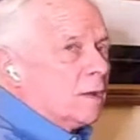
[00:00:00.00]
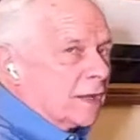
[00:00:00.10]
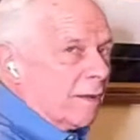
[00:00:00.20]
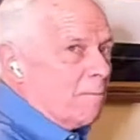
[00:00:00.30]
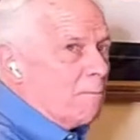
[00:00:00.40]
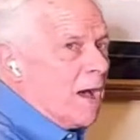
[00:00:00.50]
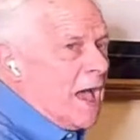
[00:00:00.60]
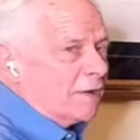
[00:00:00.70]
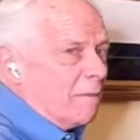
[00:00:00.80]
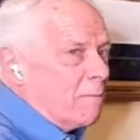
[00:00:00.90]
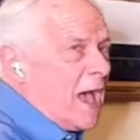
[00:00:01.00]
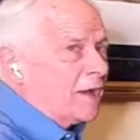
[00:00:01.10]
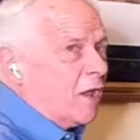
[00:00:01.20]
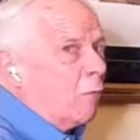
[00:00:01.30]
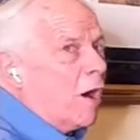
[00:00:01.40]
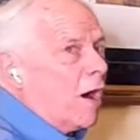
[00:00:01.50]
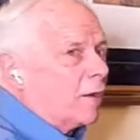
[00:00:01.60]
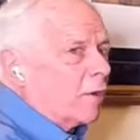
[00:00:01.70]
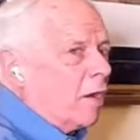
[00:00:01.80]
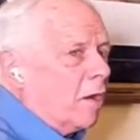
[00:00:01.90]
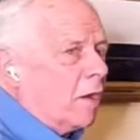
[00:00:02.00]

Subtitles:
like a mighty water,